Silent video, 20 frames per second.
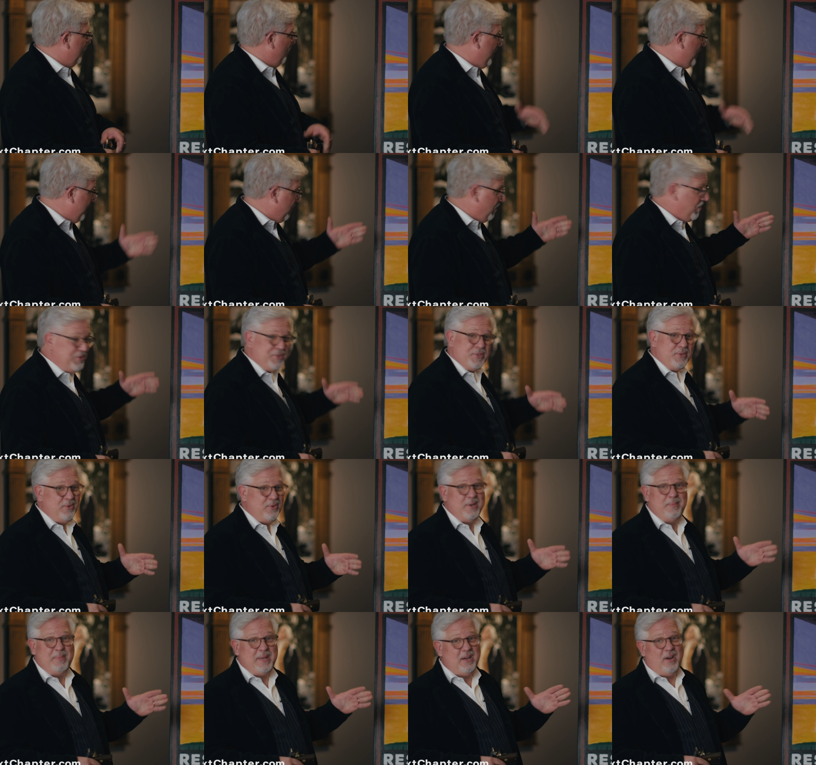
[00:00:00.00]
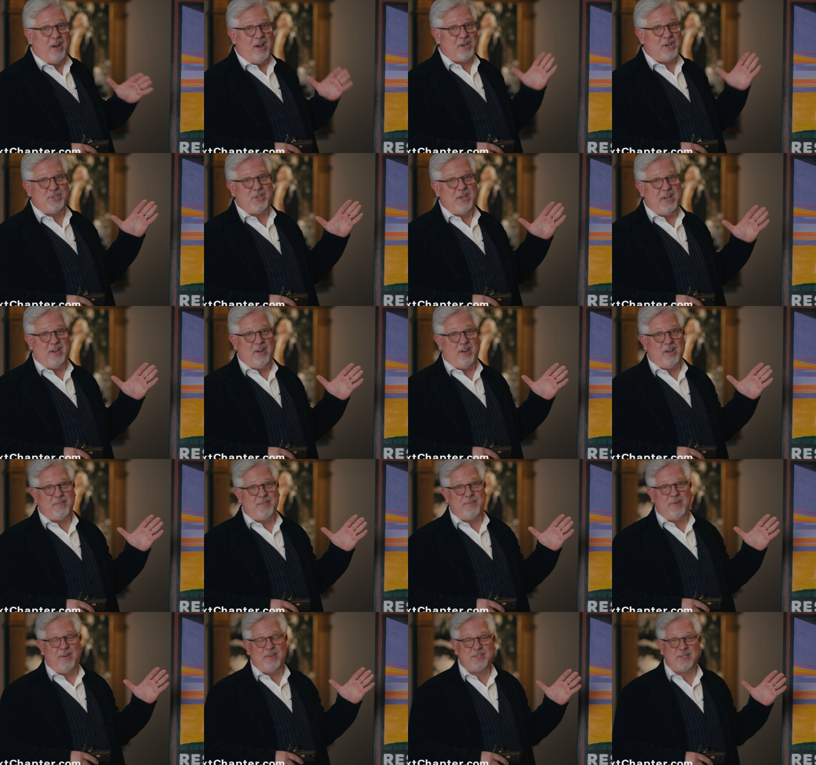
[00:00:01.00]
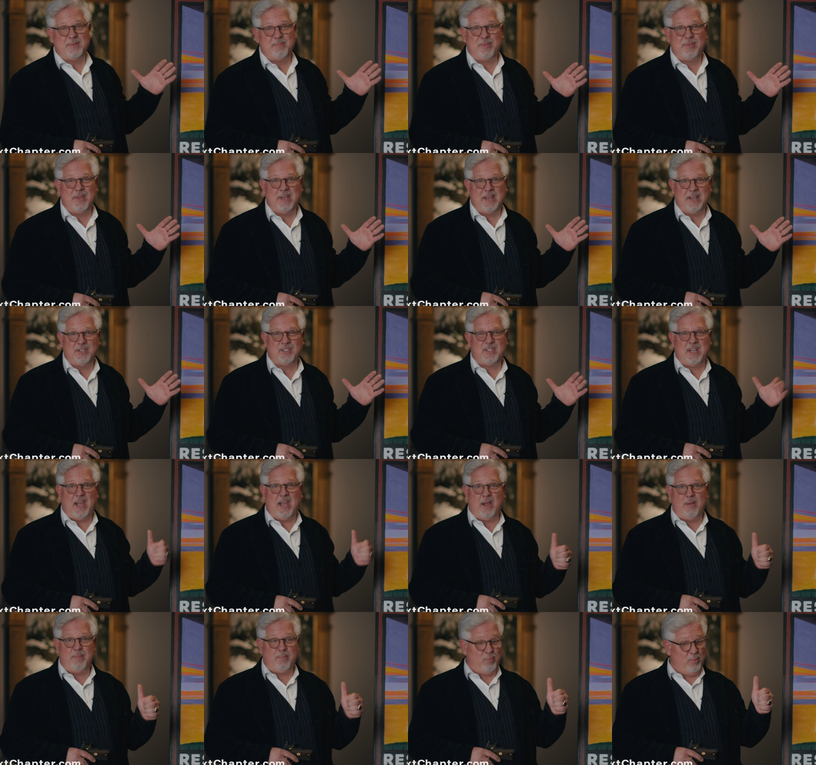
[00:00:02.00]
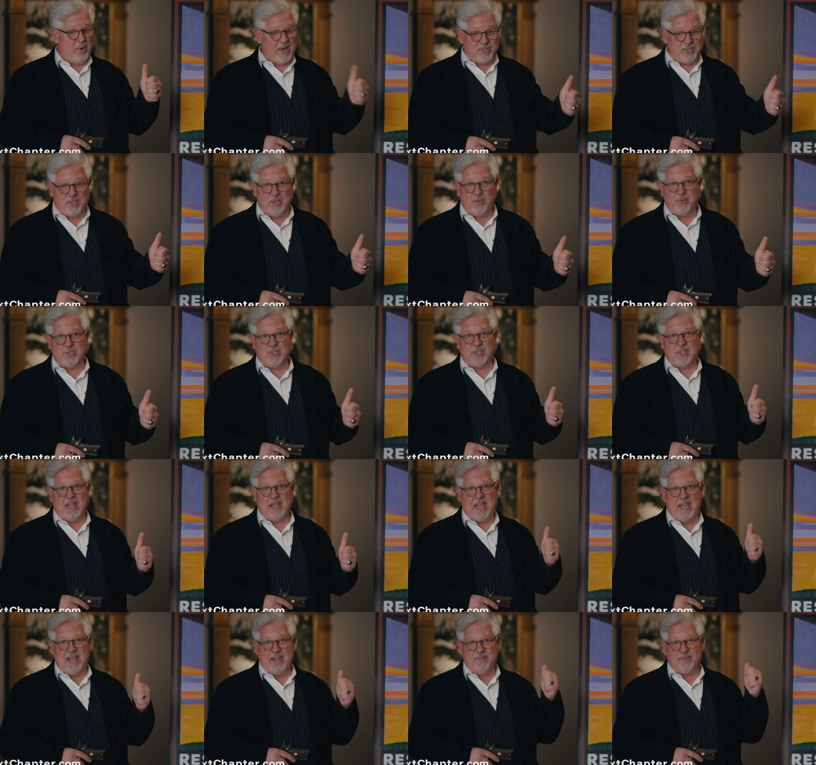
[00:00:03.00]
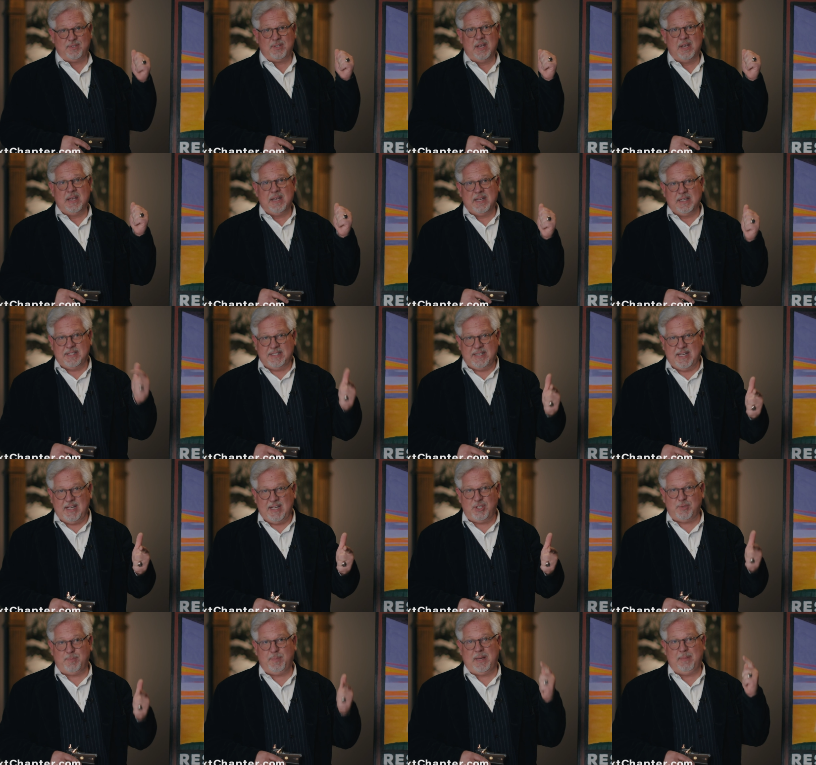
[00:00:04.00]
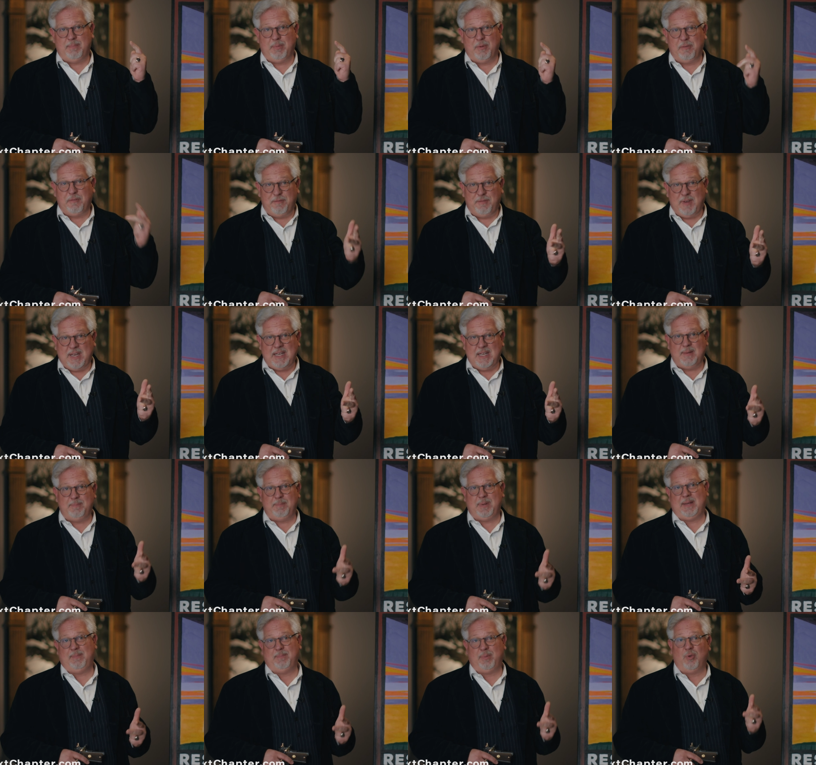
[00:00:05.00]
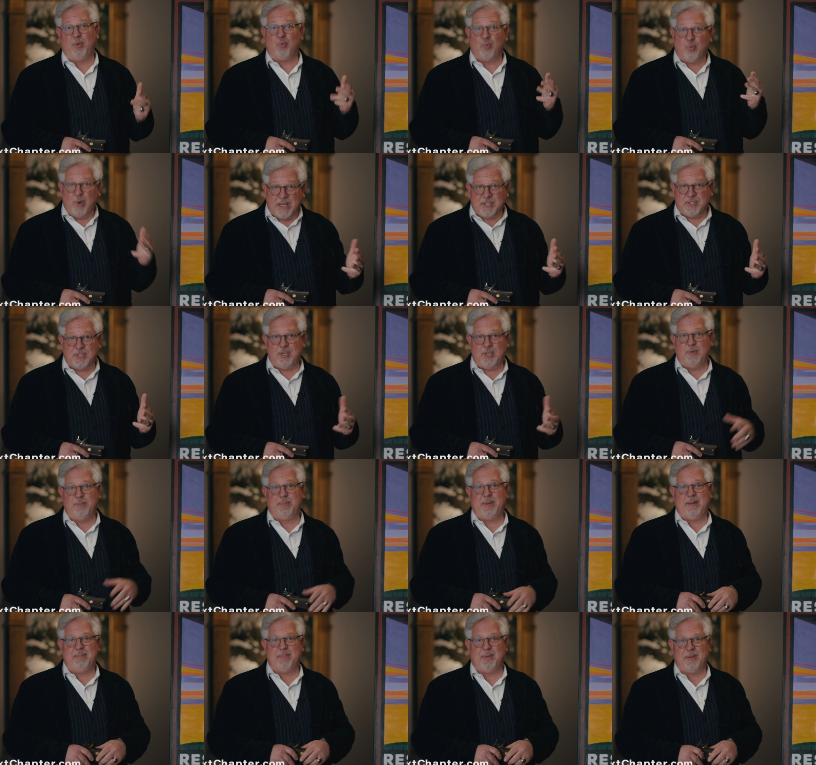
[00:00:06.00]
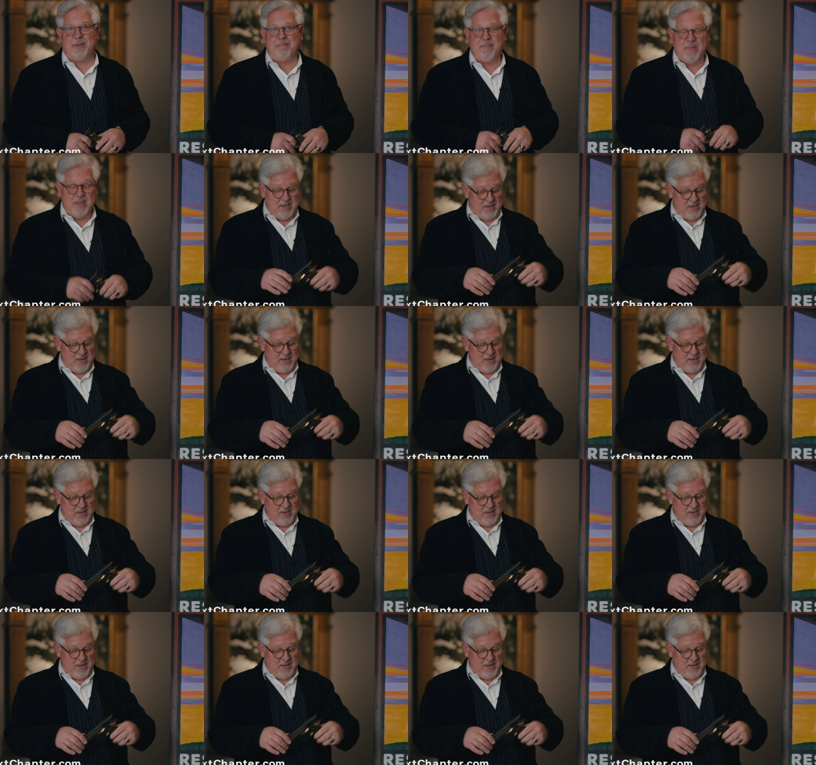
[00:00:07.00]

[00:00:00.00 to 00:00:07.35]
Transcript: We are also going to be auctioning off some things to help rescue slaves, teach people, feed people, rescue people.